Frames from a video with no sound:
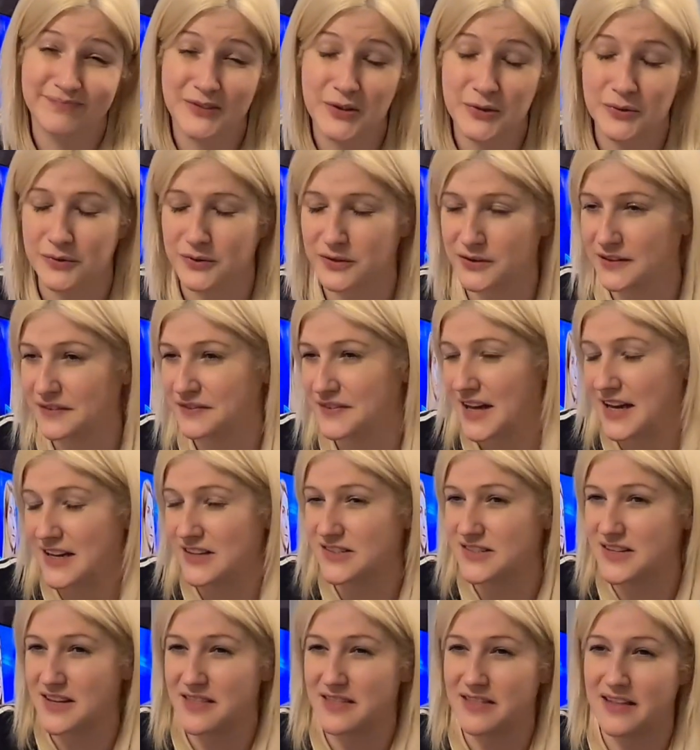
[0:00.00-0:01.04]
Don't know if
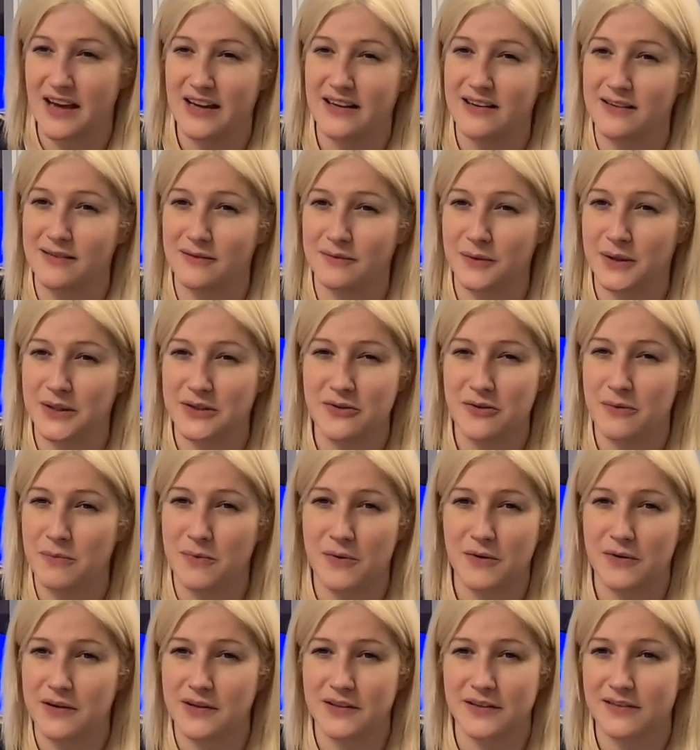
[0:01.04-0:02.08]
that's a thing when you're
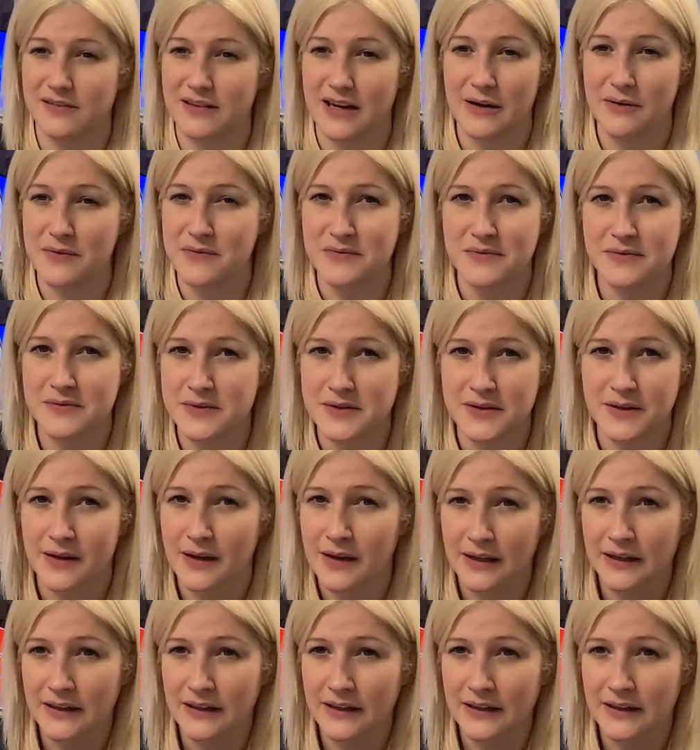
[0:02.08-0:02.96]
walking around